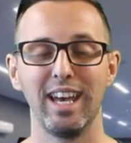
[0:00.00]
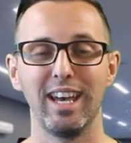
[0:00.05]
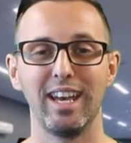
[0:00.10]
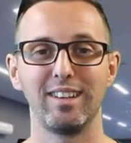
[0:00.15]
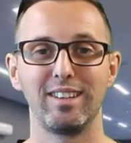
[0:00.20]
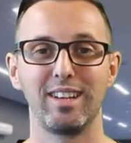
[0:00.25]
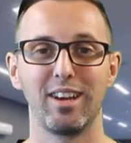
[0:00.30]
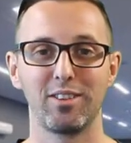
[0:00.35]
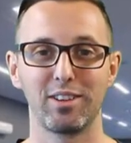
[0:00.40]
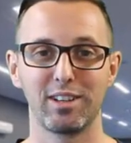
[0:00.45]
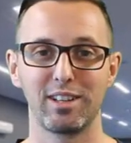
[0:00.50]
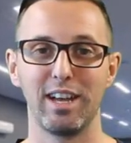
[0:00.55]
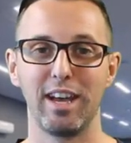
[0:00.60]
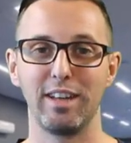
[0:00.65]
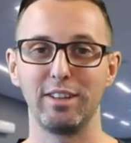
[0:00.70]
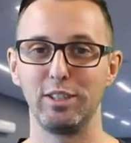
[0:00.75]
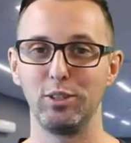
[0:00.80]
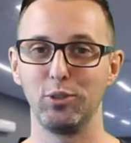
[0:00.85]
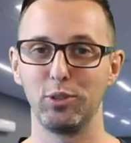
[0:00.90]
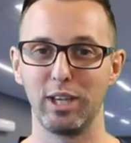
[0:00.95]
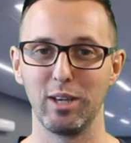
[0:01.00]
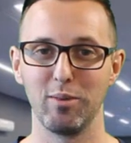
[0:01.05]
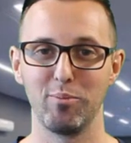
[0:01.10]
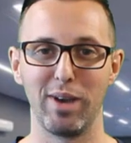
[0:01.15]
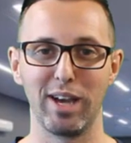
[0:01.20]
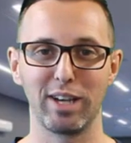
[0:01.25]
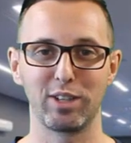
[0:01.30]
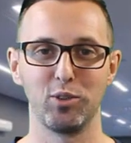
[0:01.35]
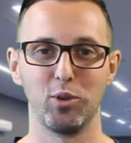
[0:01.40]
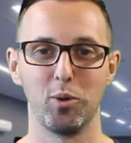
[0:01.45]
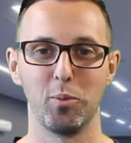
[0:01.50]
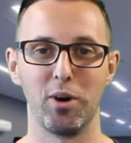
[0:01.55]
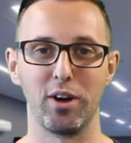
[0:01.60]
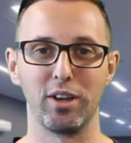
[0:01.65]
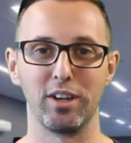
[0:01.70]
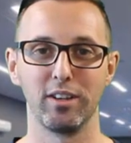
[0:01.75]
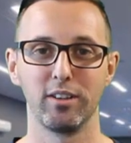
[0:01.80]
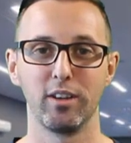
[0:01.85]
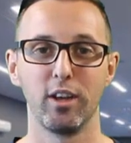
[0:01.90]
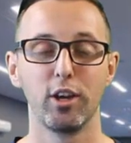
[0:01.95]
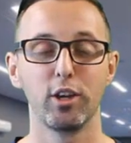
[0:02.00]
and tell the client that you'll get back to him on it.